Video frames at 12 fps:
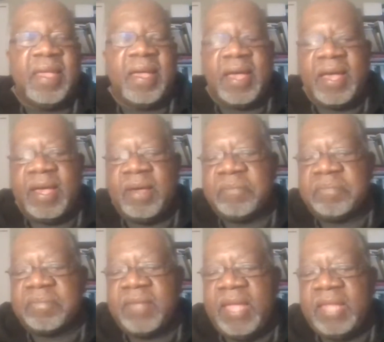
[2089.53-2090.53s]
And
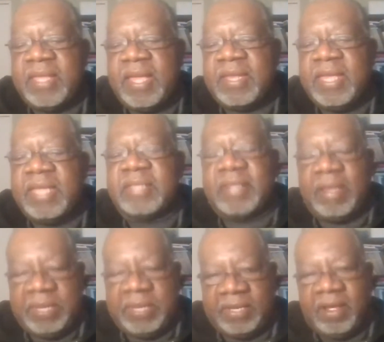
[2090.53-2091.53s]
then
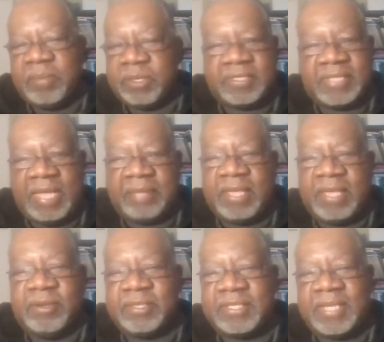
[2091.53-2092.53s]
I mean, almost the same
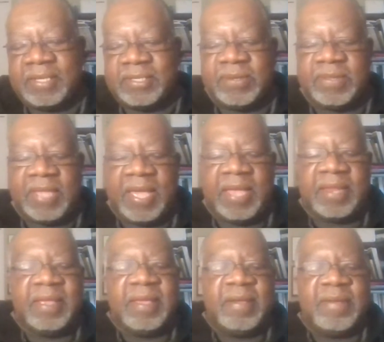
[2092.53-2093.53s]
thing you said too, that
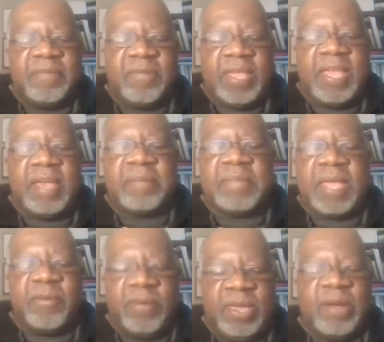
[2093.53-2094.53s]
for him,
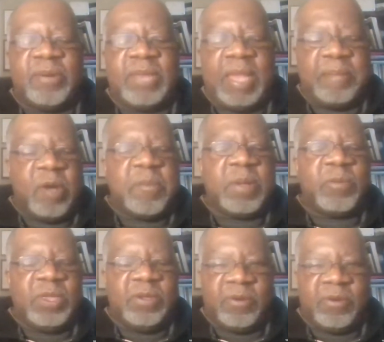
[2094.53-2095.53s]
that, you know, that moment
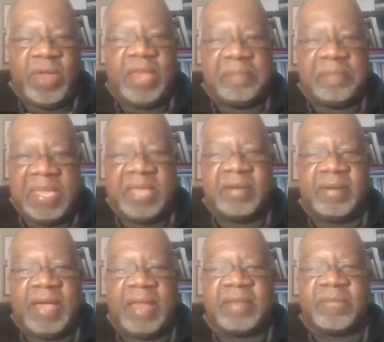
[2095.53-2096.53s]
when you create a
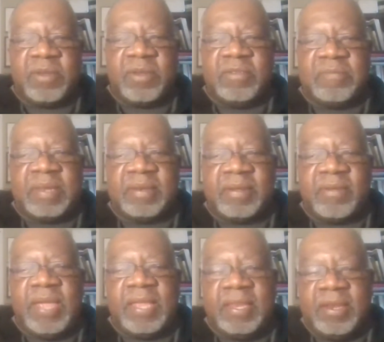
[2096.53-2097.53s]
meal out of what you've been
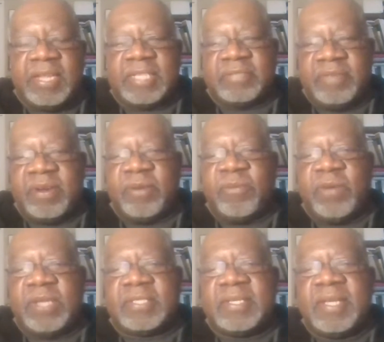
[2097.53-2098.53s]
creating, you know, that's very
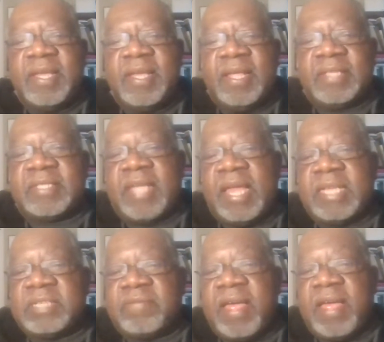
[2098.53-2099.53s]
rich and
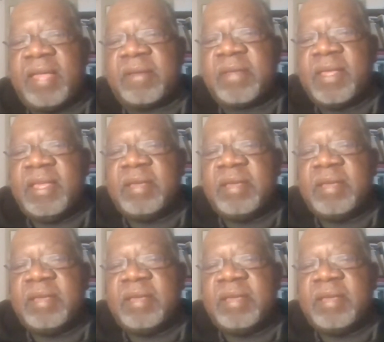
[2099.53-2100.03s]
satisfying.